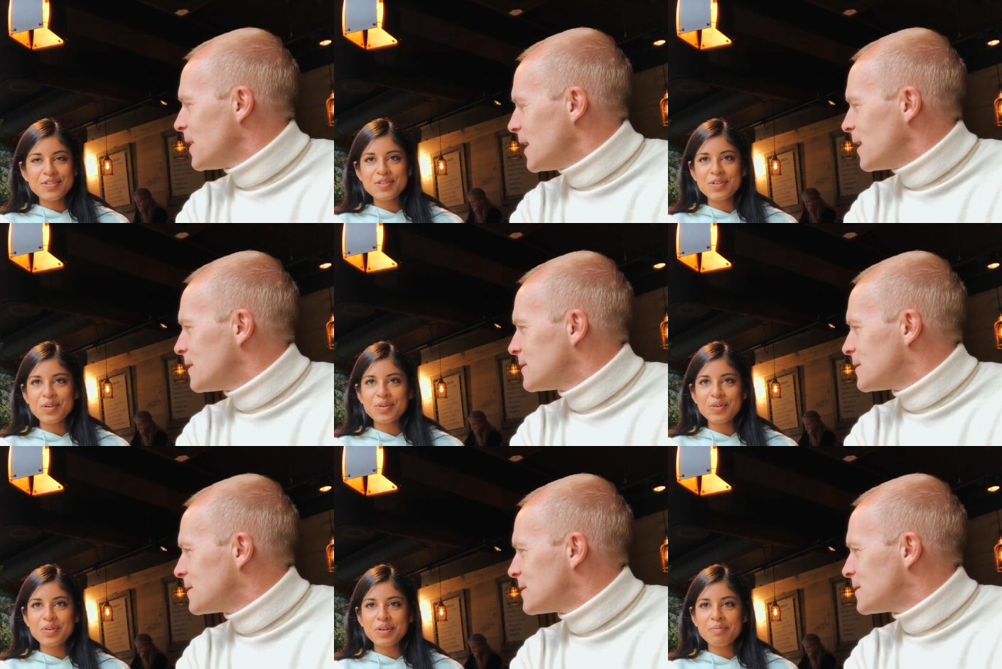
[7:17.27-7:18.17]
Speaker 1: Yeah. So
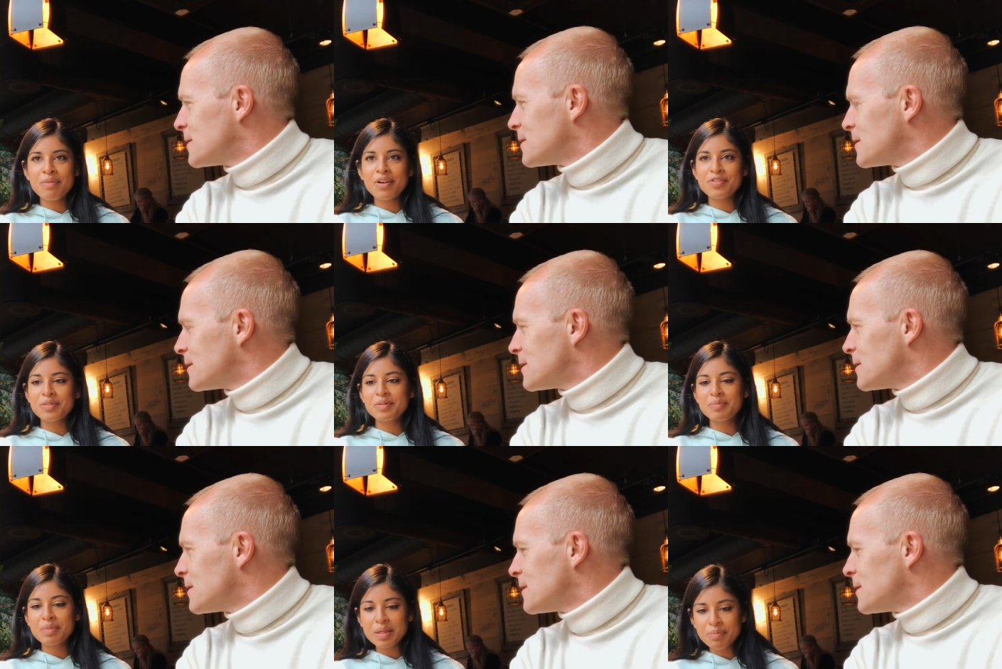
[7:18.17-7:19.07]
apart from the
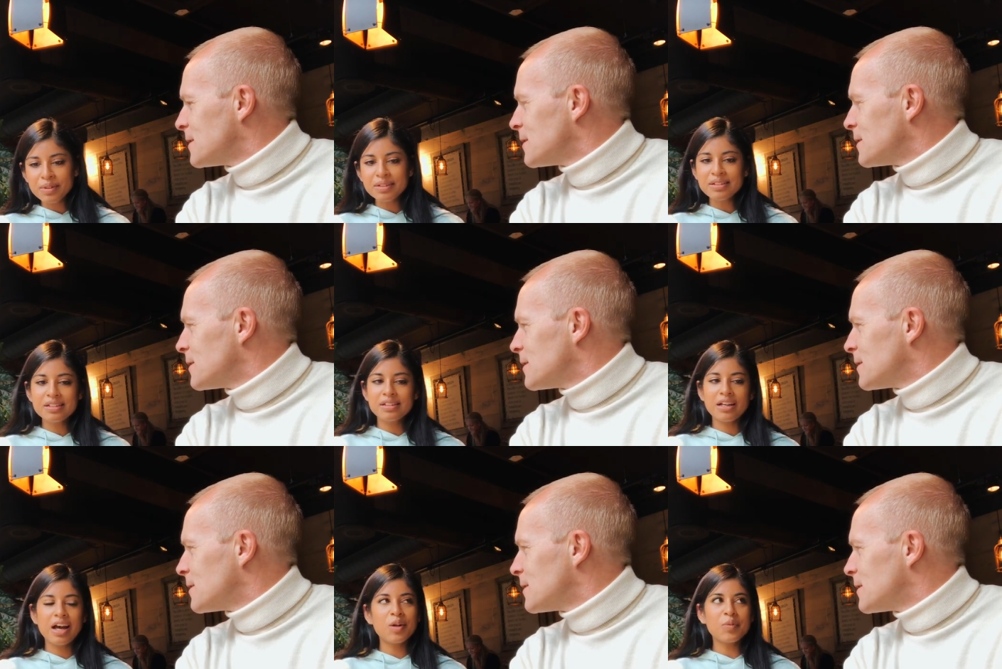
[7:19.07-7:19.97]
people,
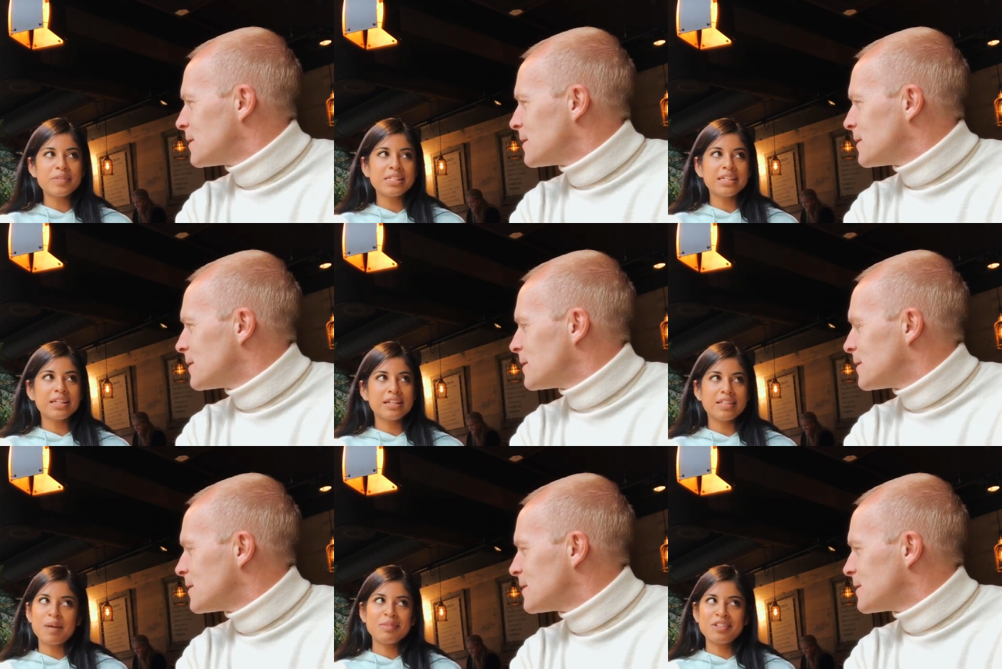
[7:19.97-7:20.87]
I always think that
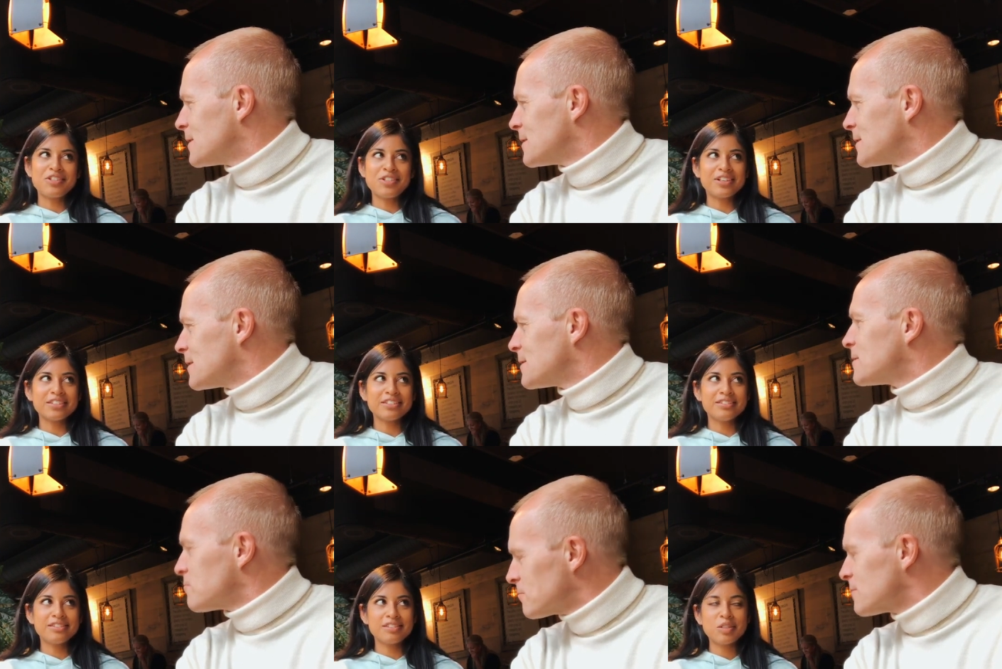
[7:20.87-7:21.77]
I'm the underdog
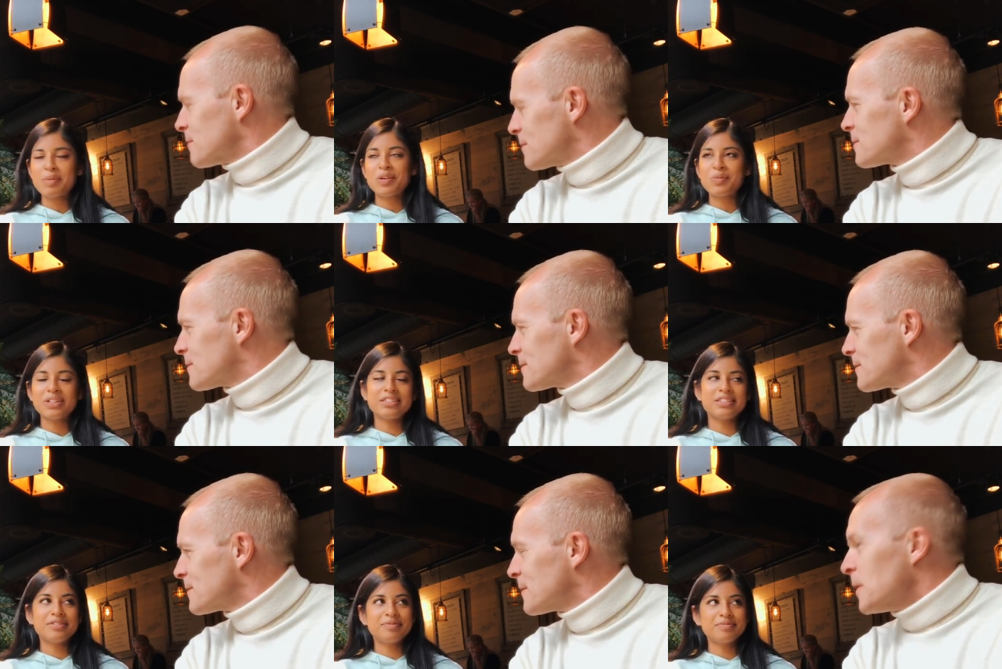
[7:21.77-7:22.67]
no matter what.
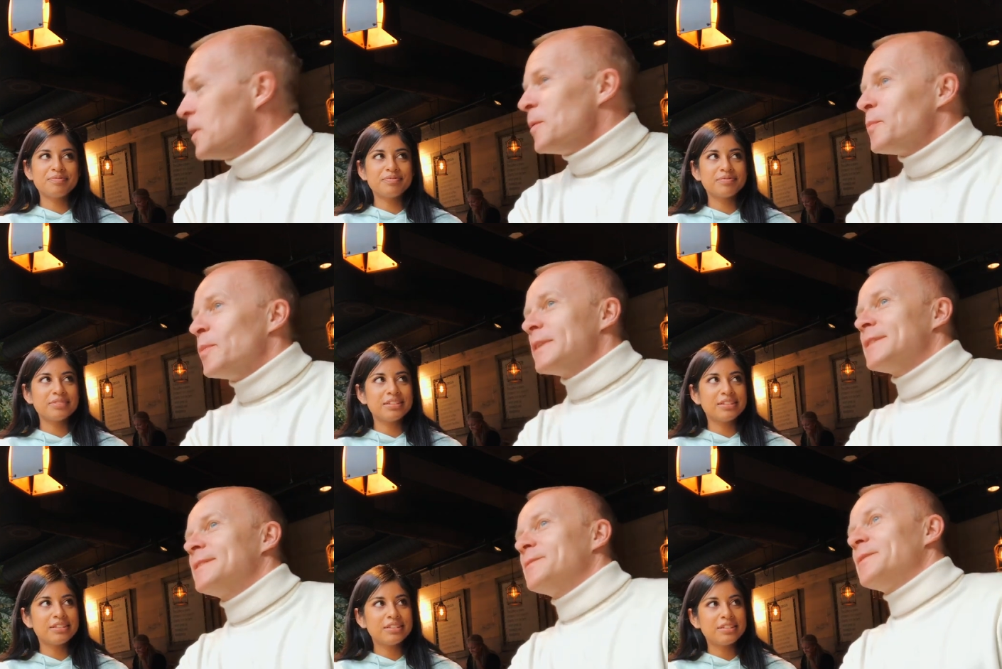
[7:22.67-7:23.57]
Speaker 2: But
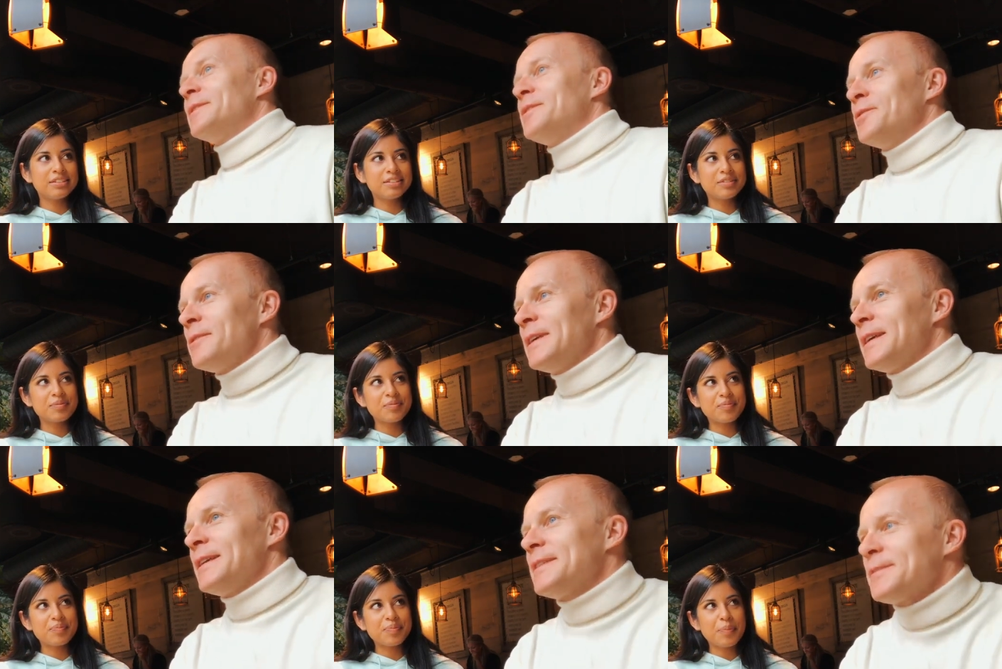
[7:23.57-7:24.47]
you
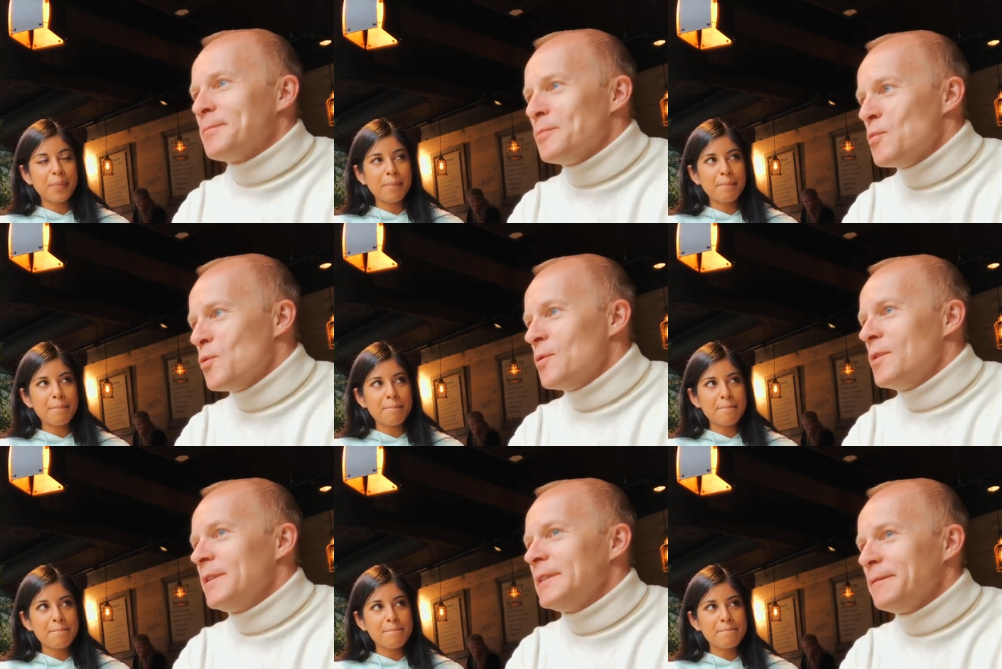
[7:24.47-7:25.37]
think it's
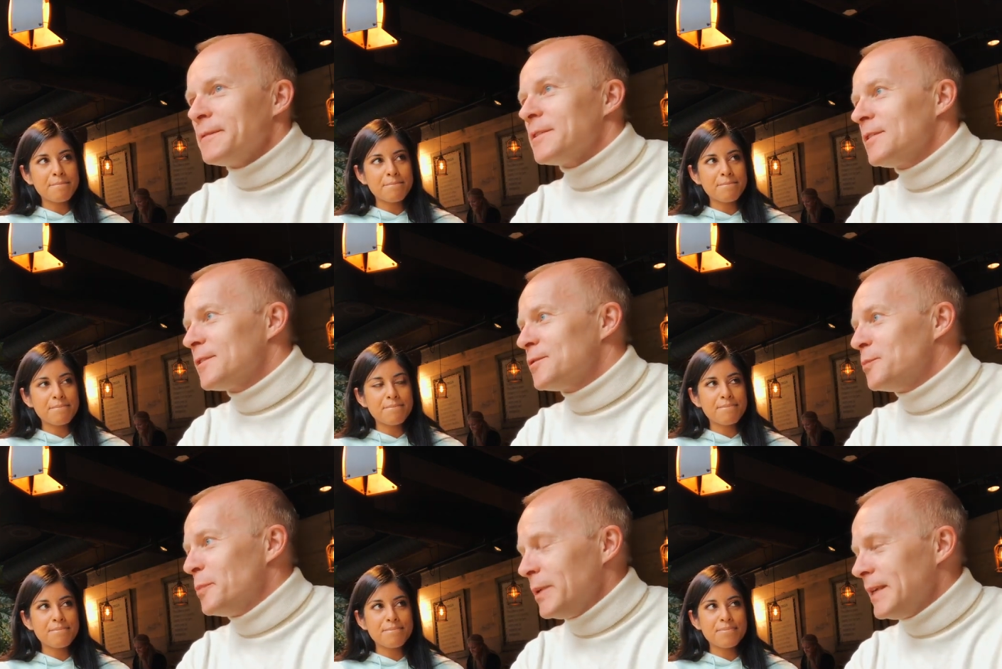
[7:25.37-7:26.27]
more difficult to
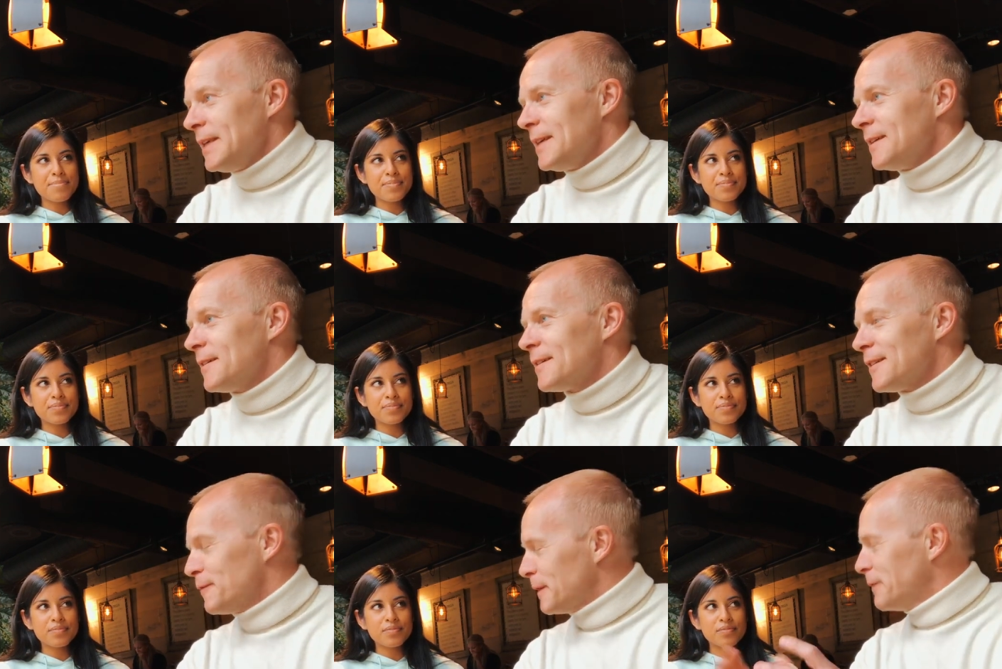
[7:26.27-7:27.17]
be
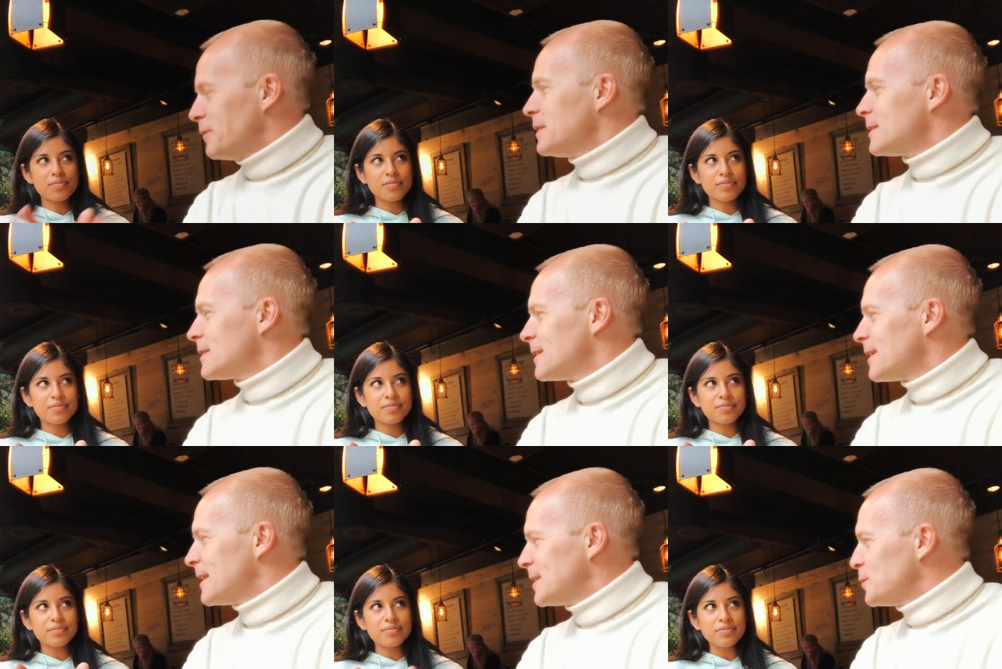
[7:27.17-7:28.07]
the favorite
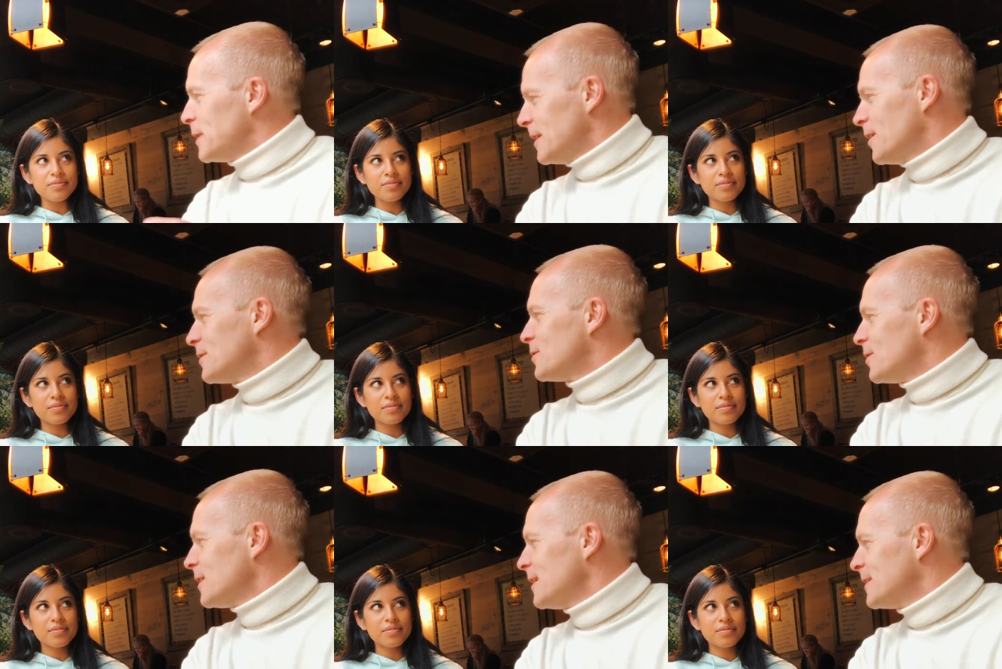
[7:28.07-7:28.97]
than to be the
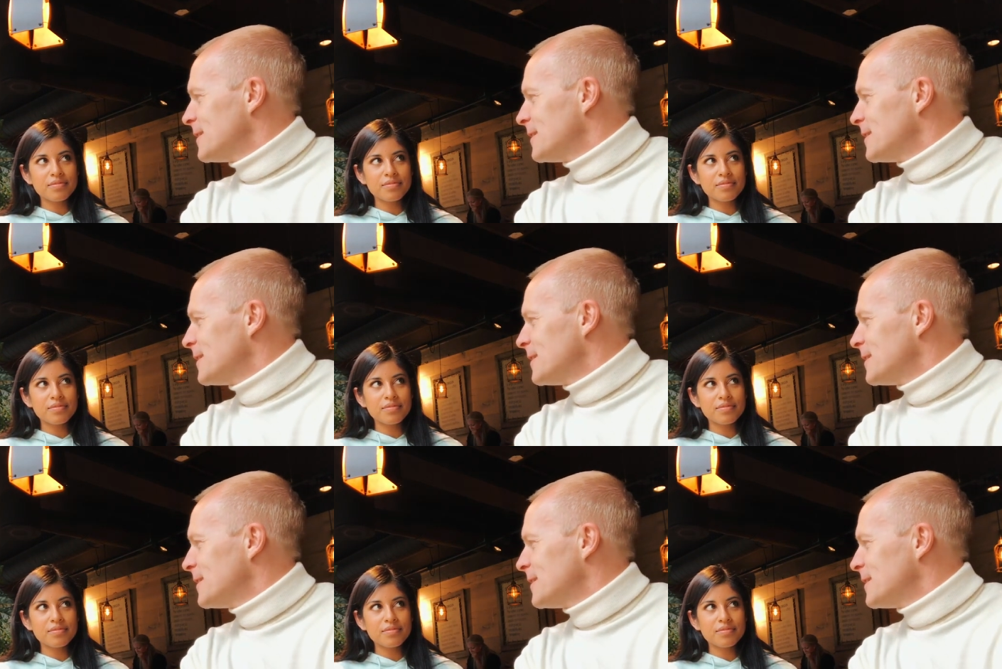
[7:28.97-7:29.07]
underdog? Uh,